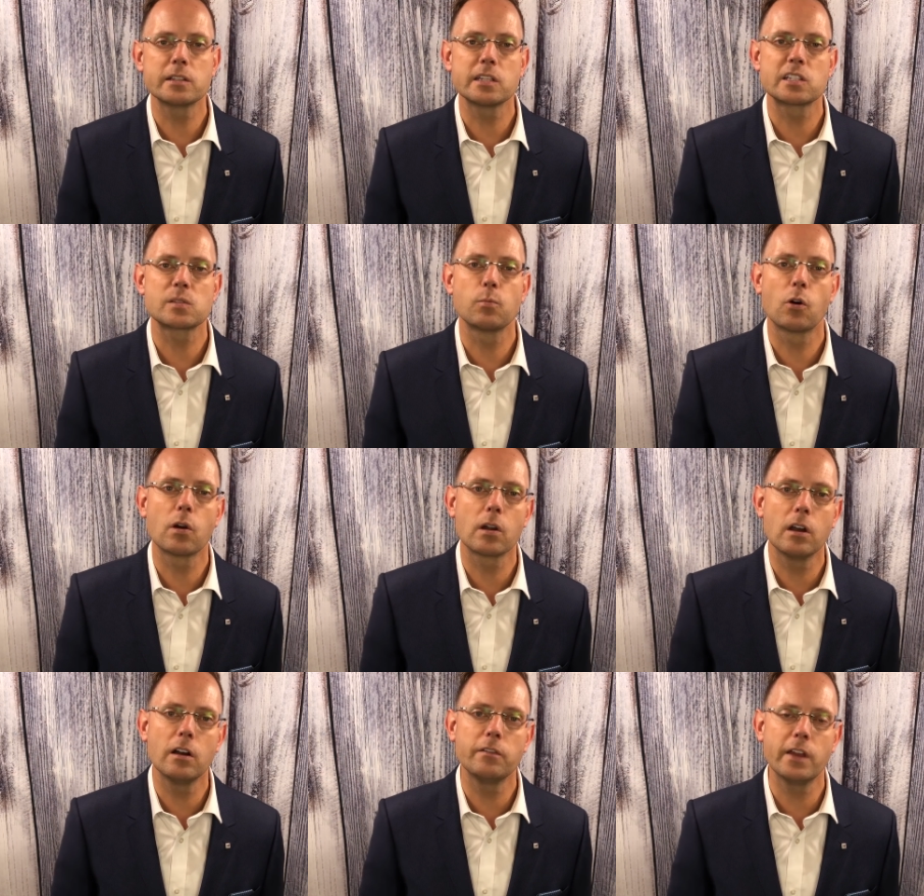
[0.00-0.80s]
It's
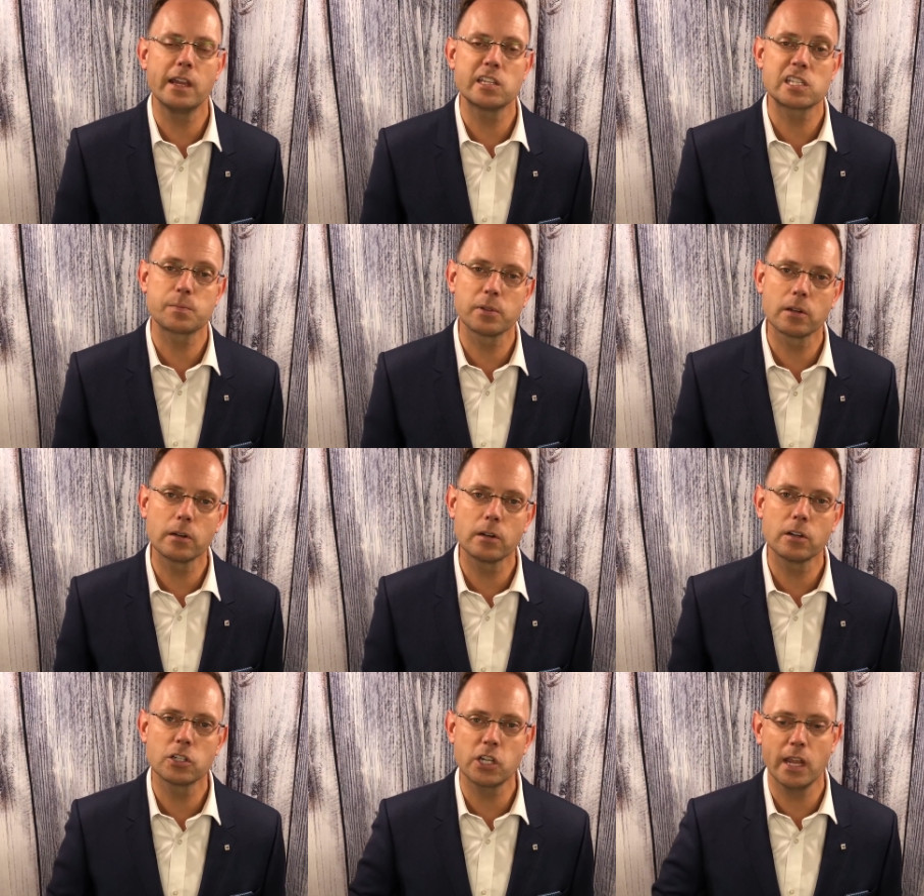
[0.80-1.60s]
more of a
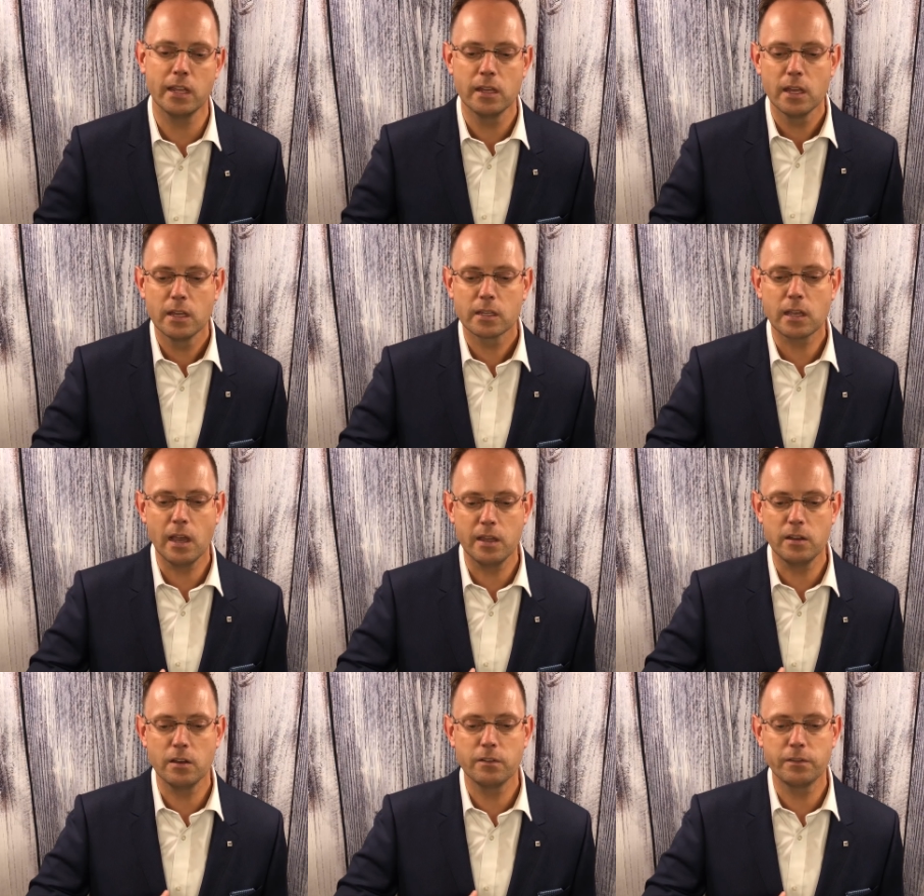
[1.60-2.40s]
splurge, a
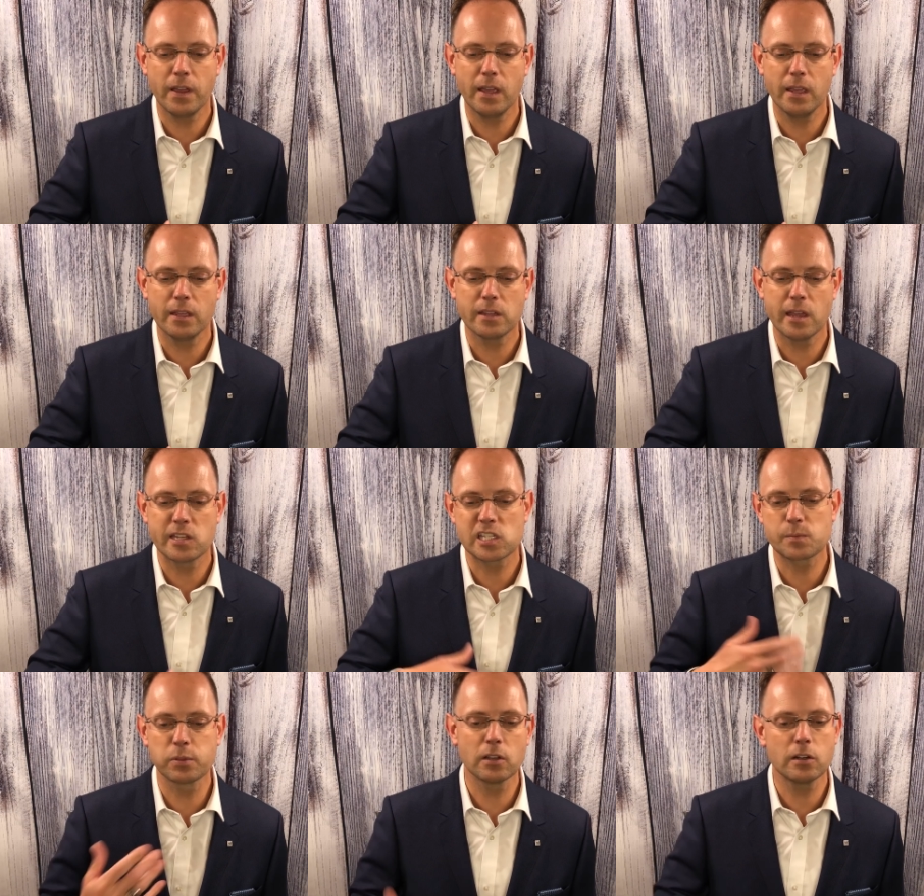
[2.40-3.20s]
kind of a
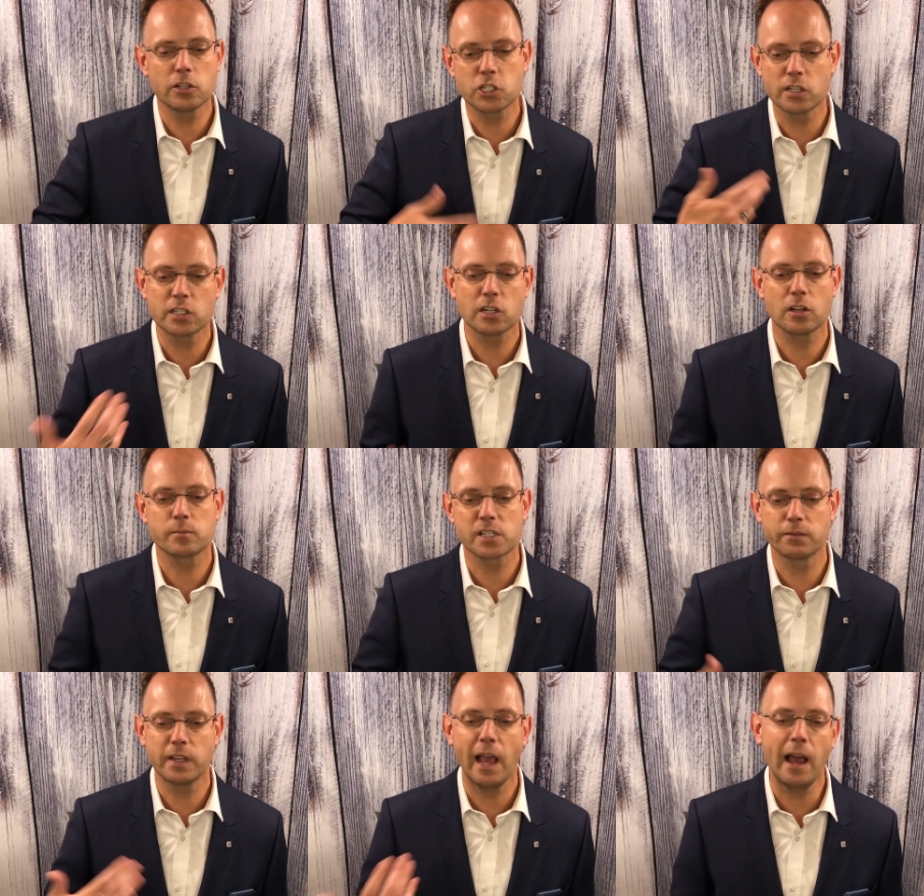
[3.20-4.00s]
splurge in terms
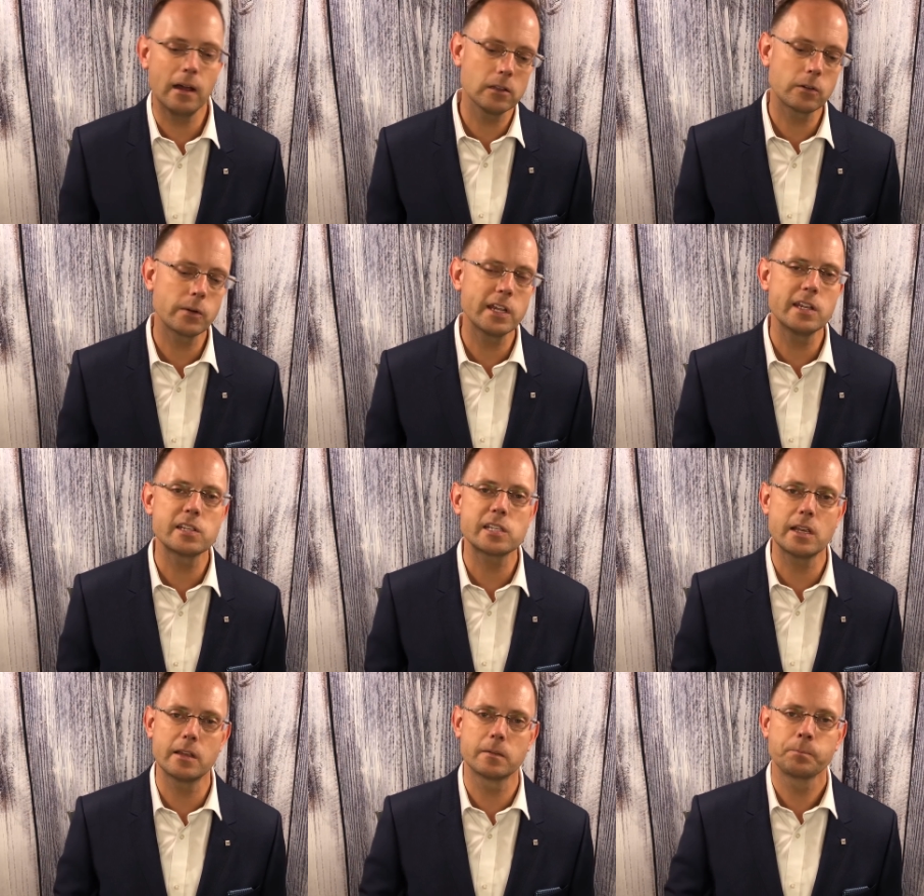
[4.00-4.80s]
of calories
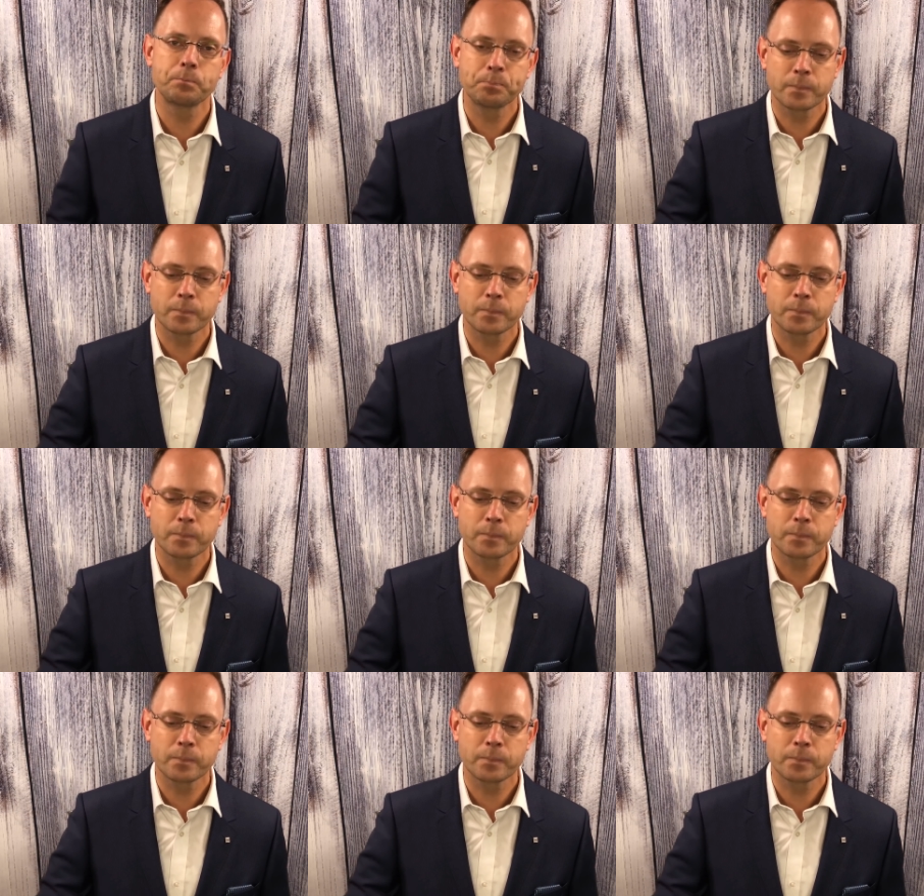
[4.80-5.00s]
and